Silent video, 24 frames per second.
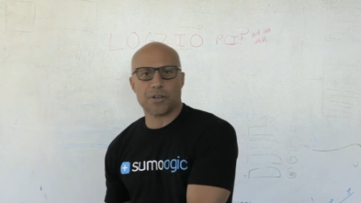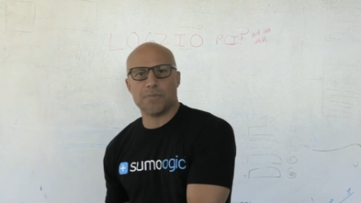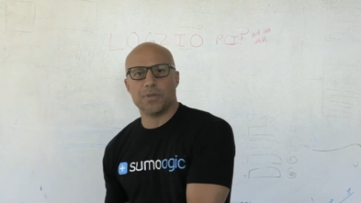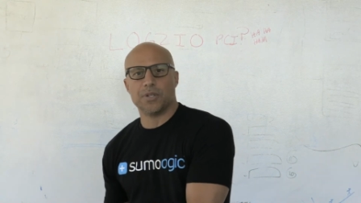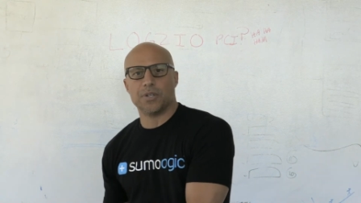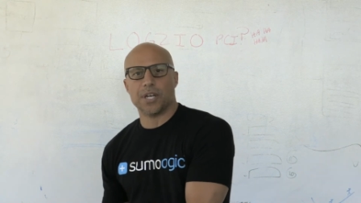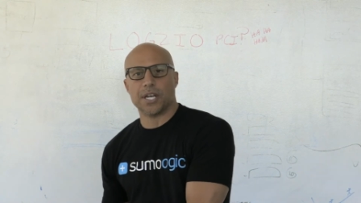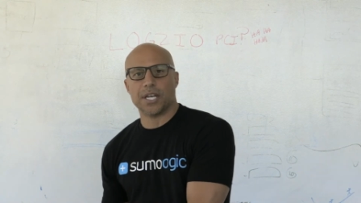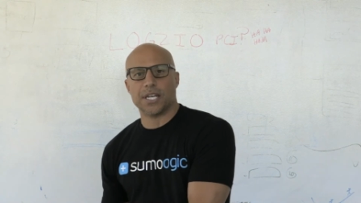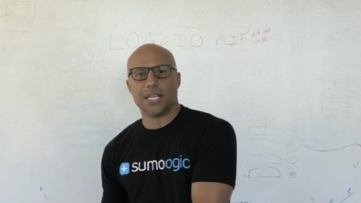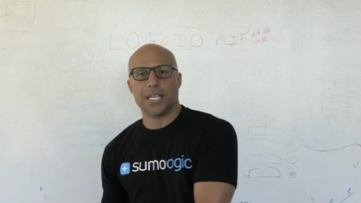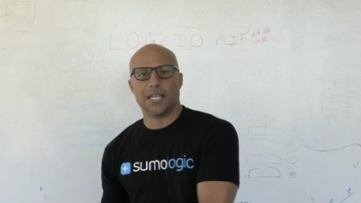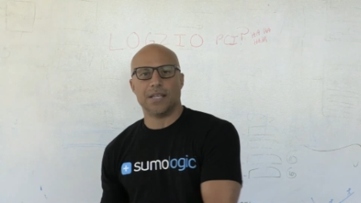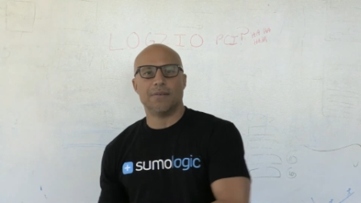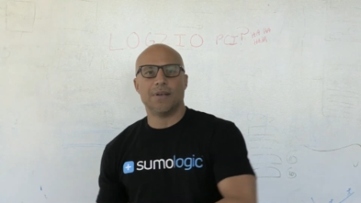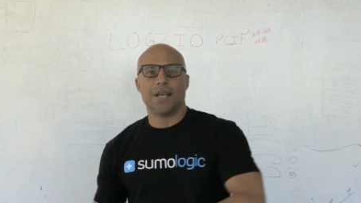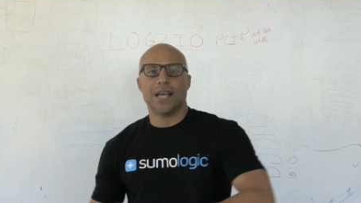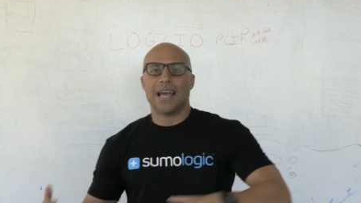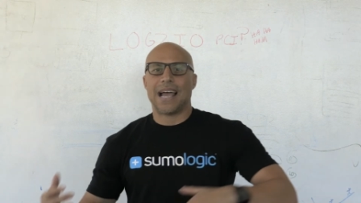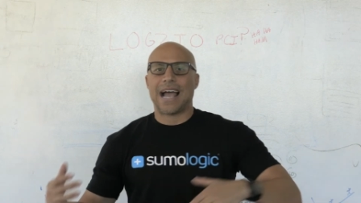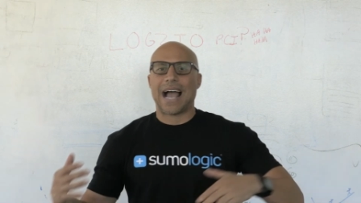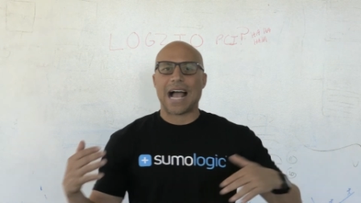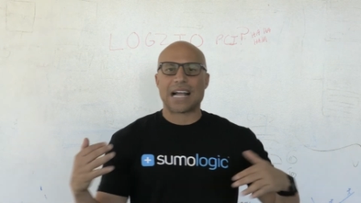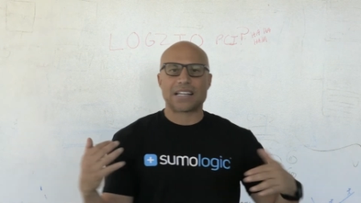community
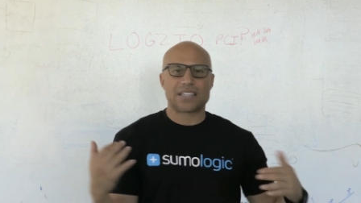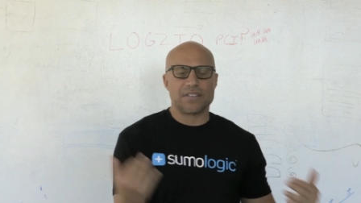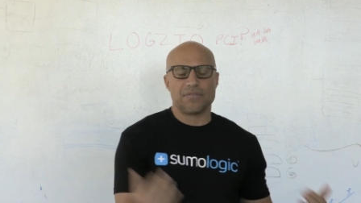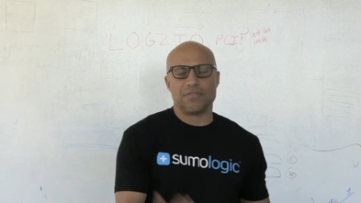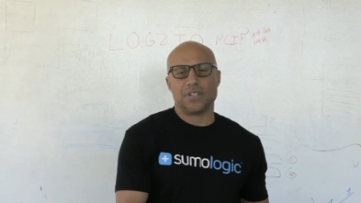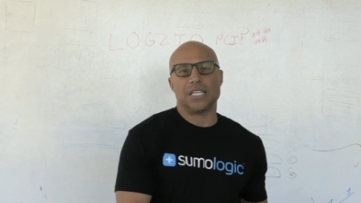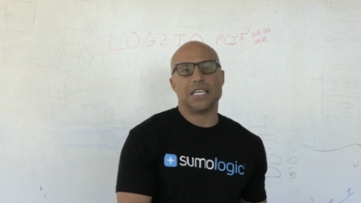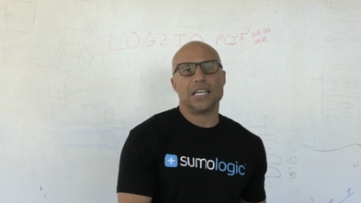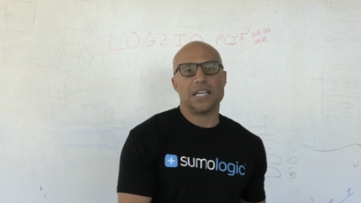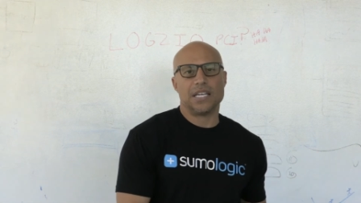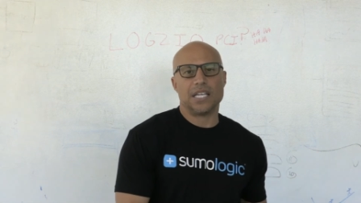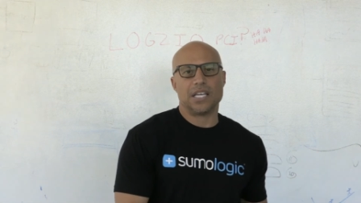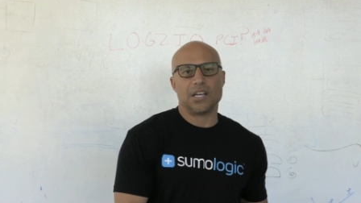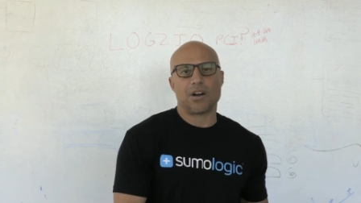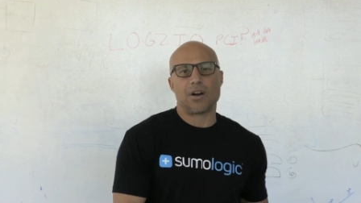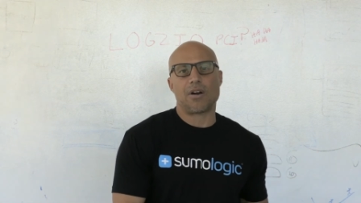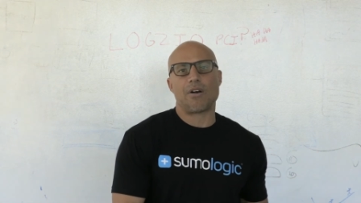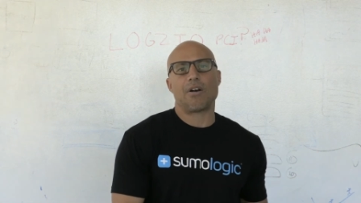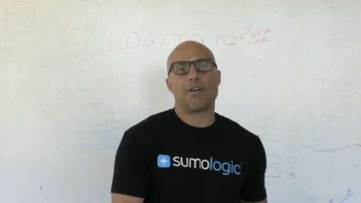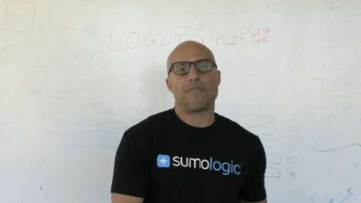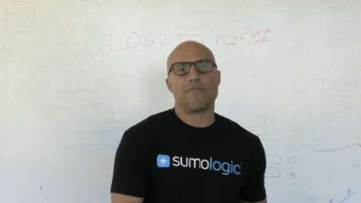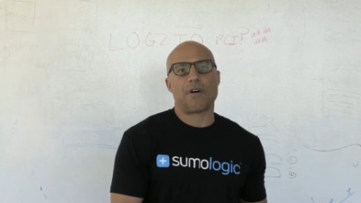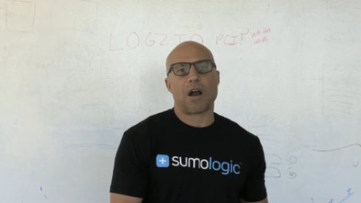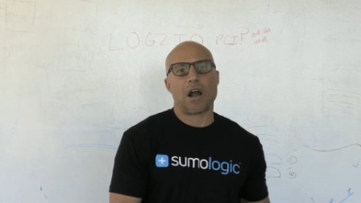actively hitting
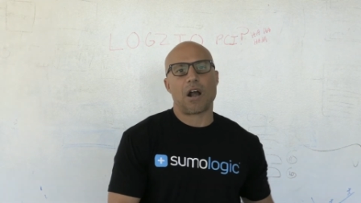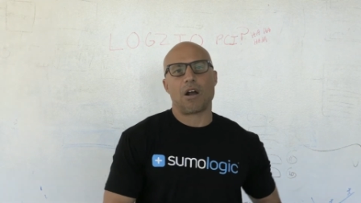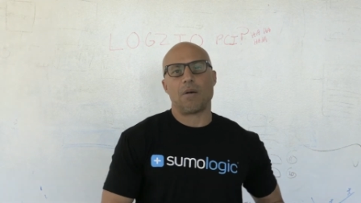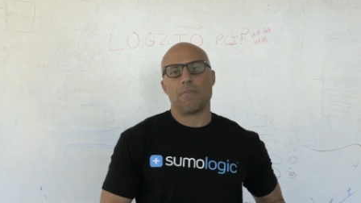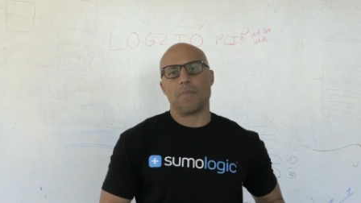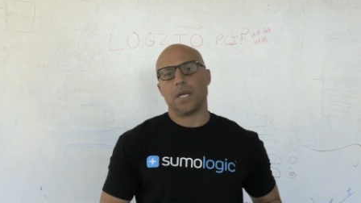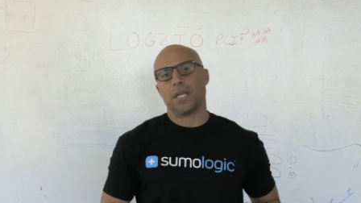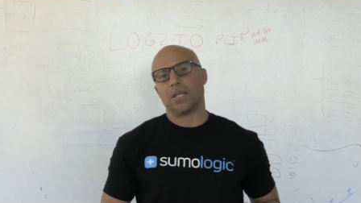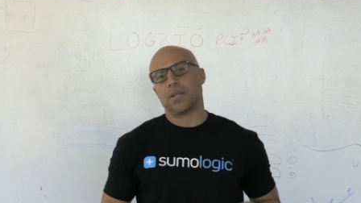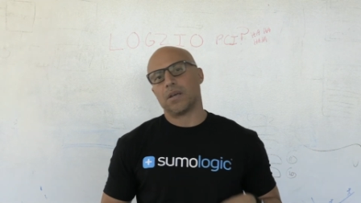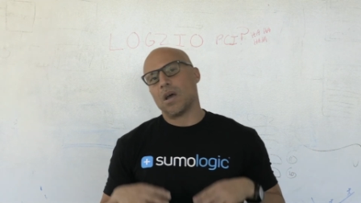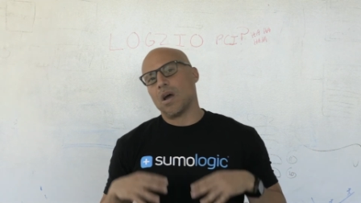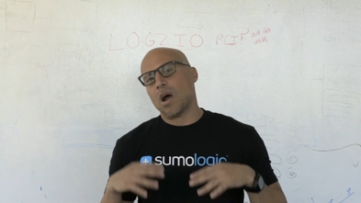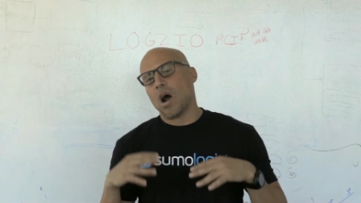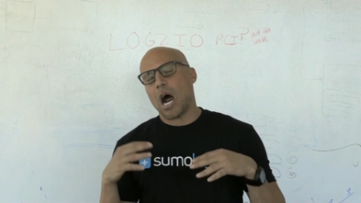our environment,